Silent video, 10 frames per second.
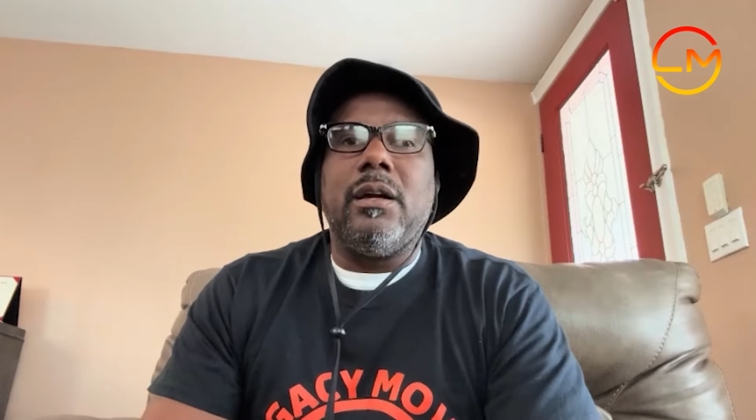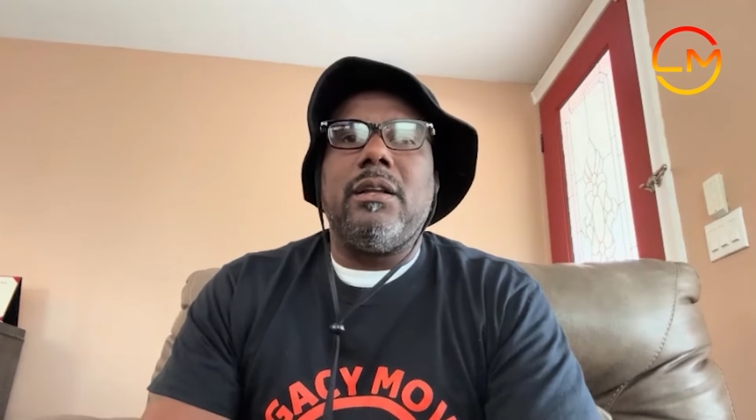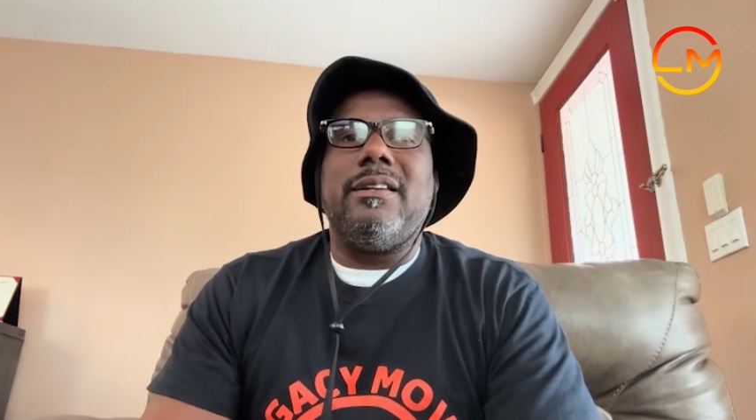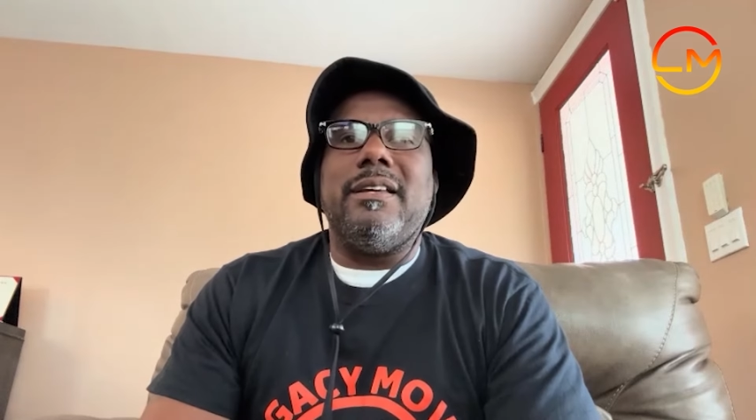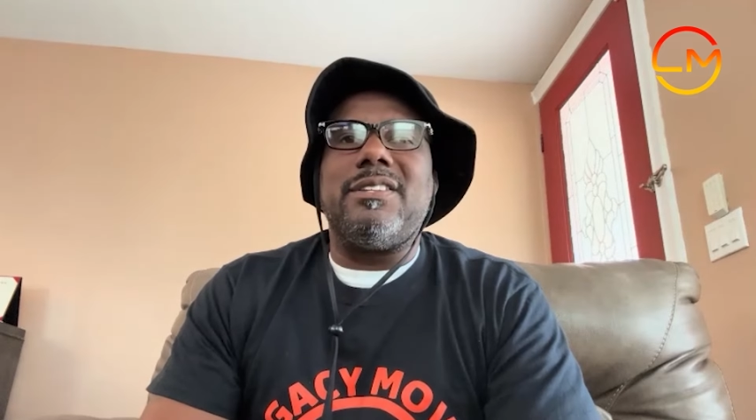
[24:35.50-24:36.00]

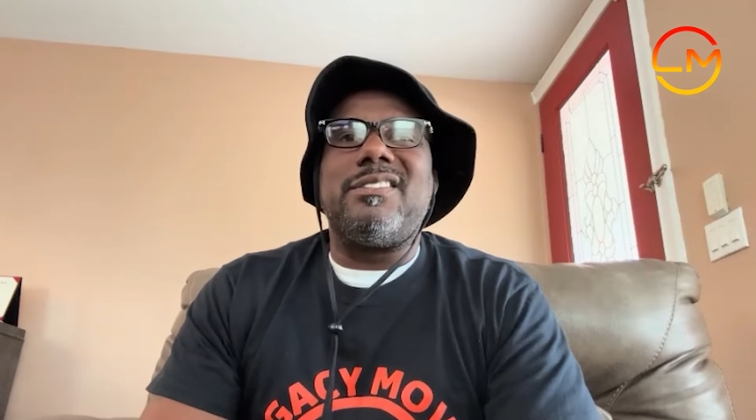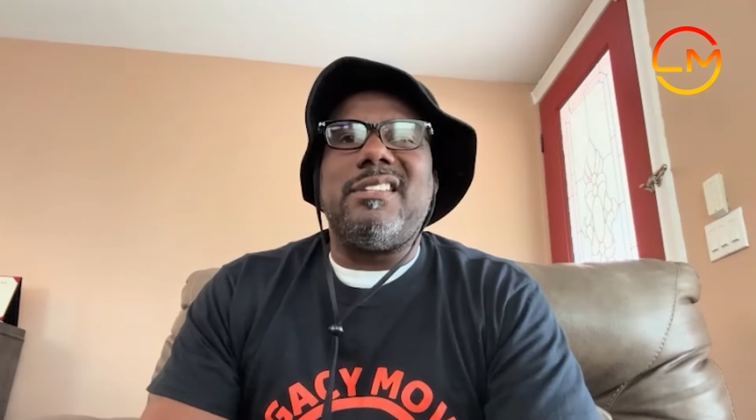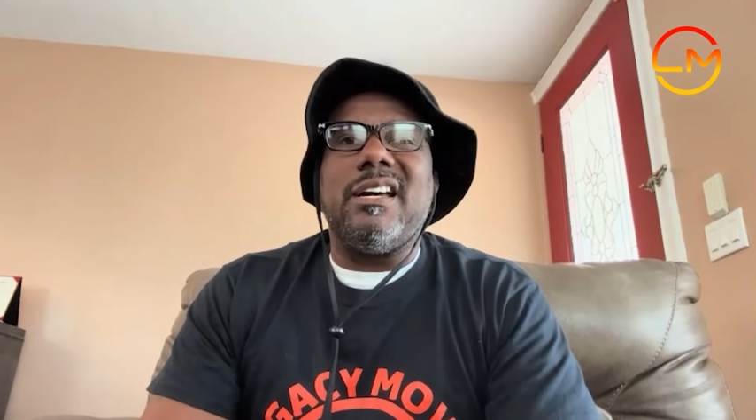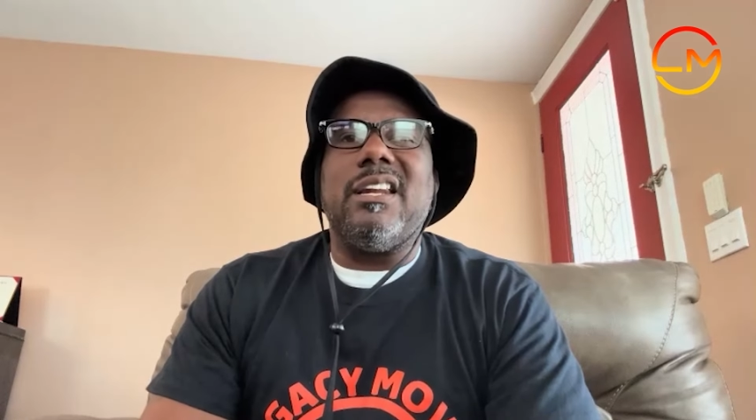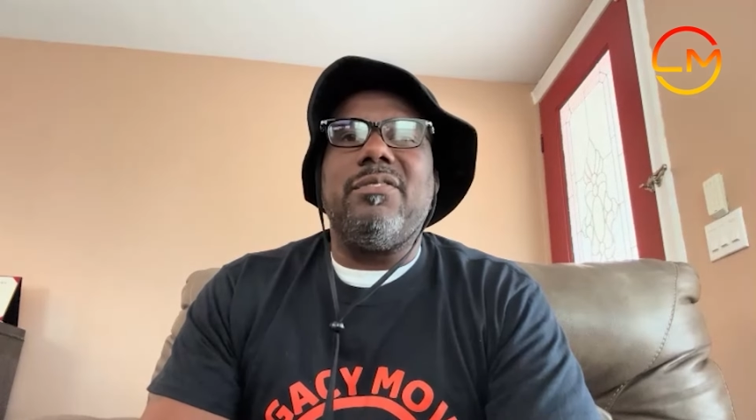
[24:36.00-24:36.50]
This
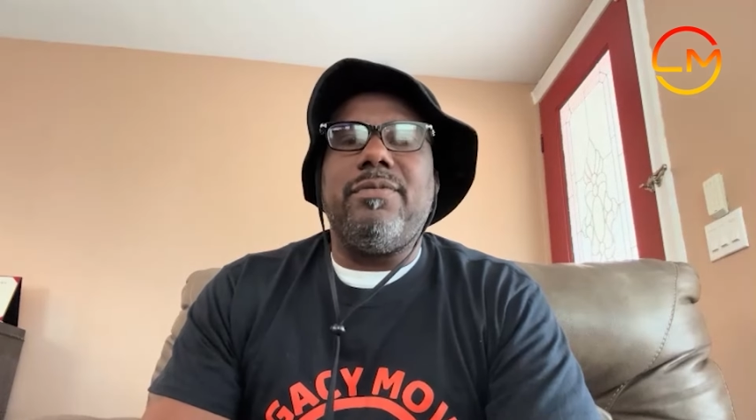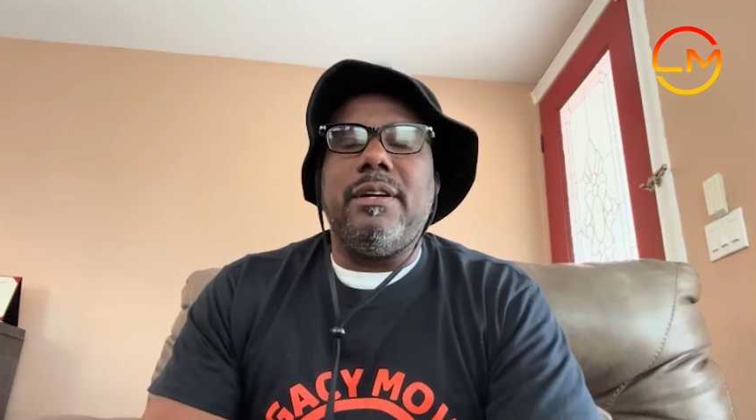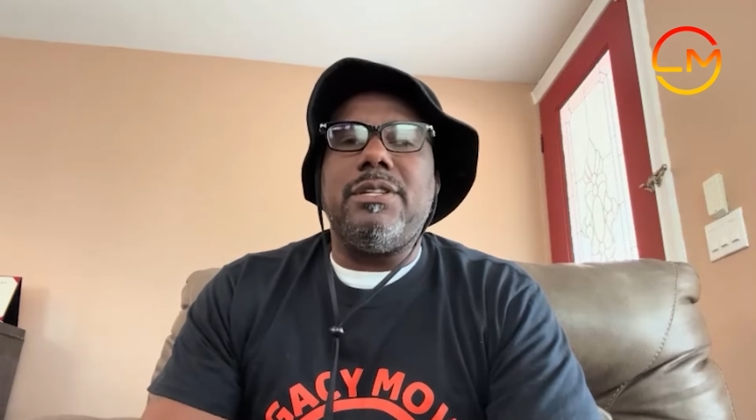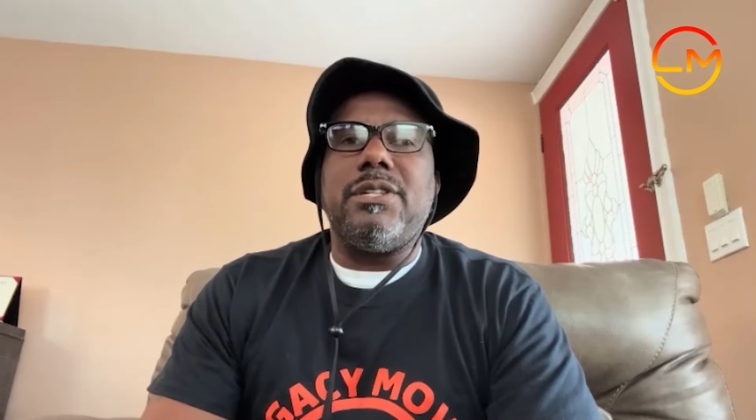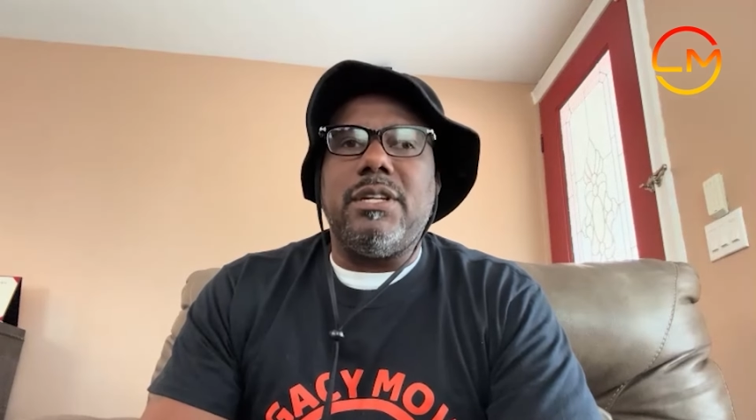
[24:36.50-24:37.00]

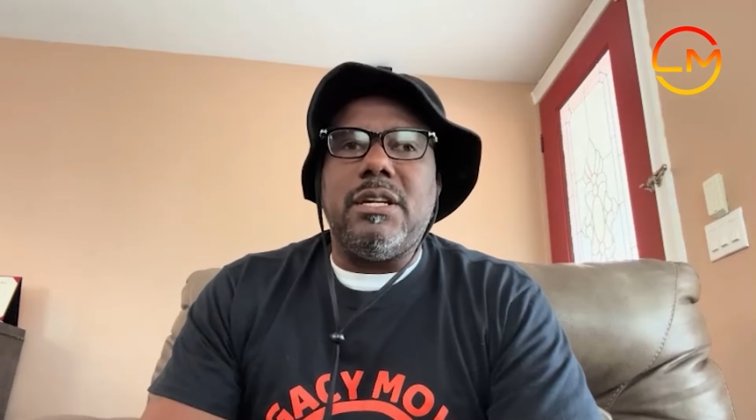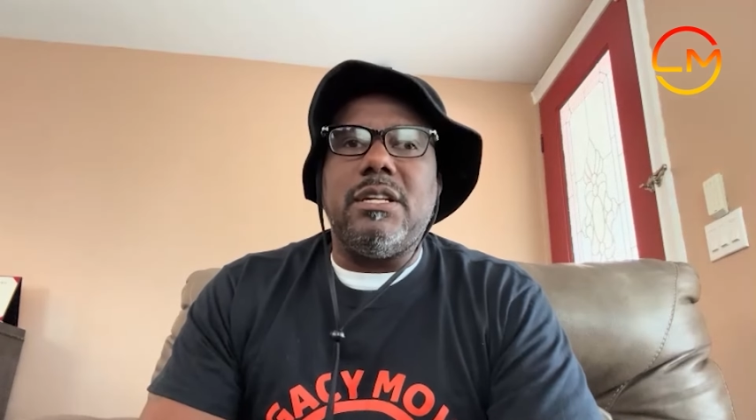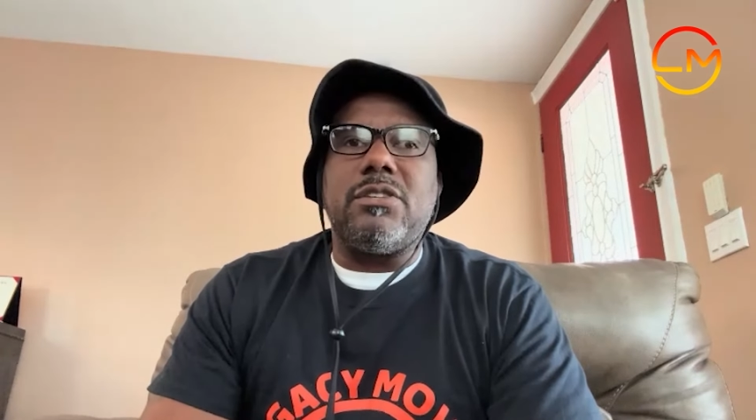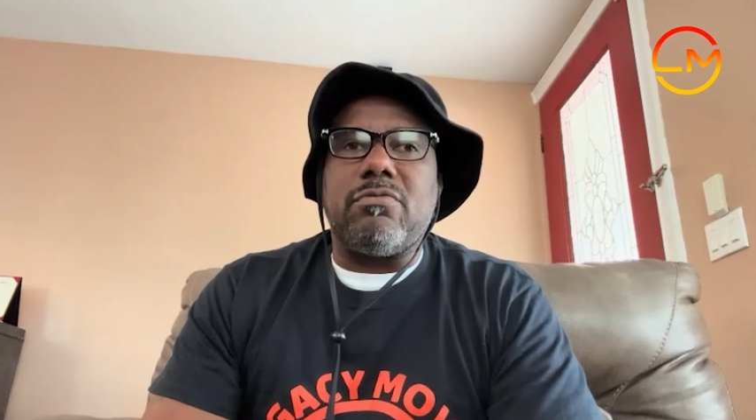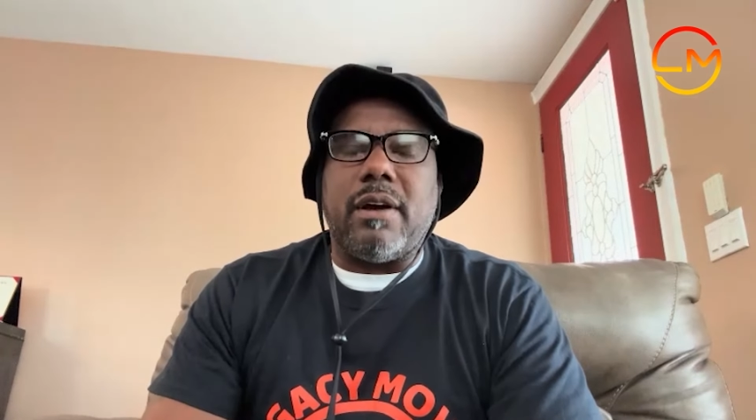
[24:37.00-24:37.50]
television and
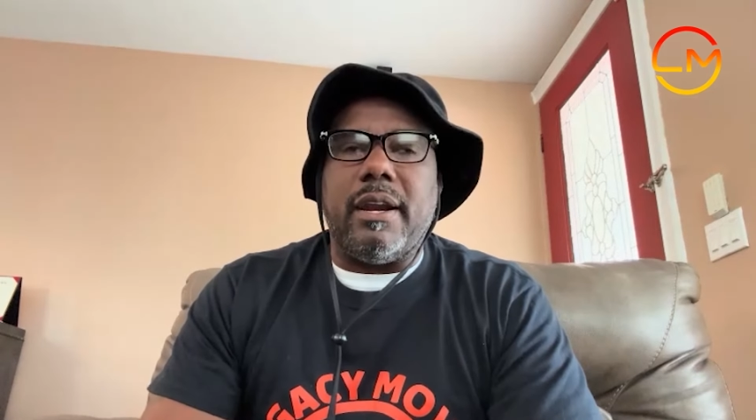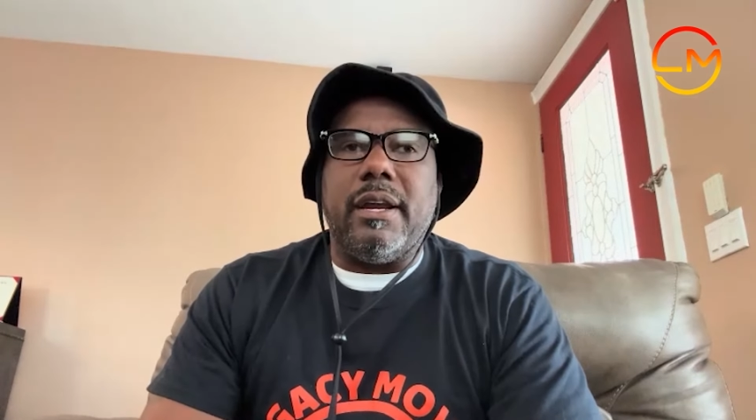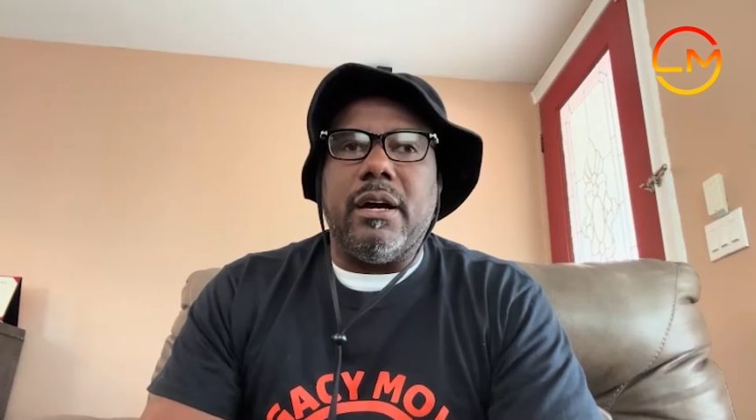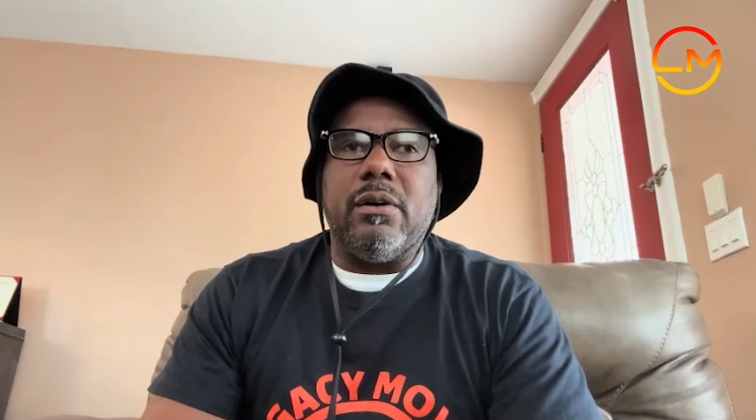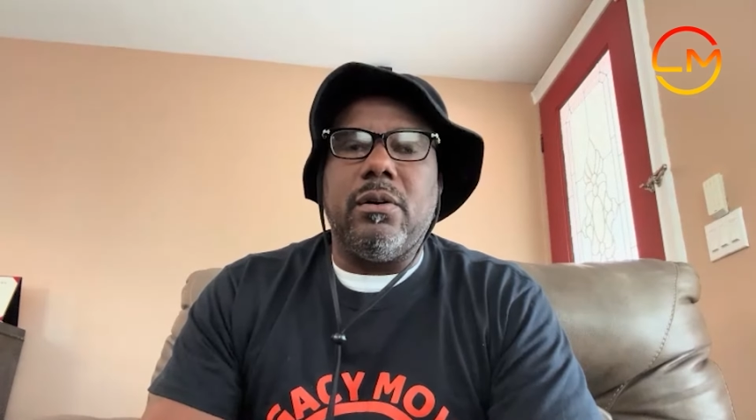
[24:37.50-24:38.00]
this
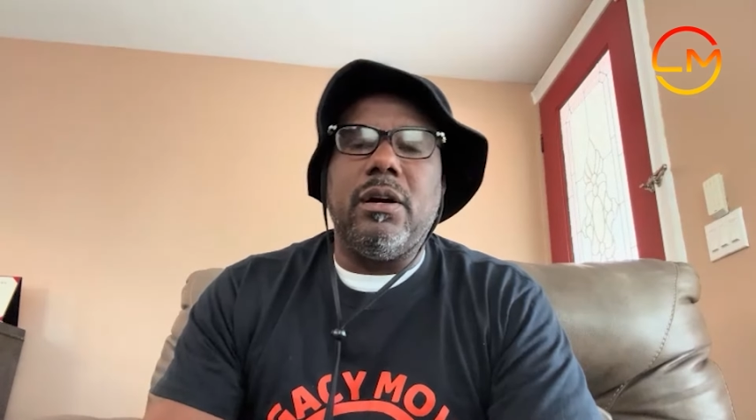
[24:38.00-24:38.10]
radio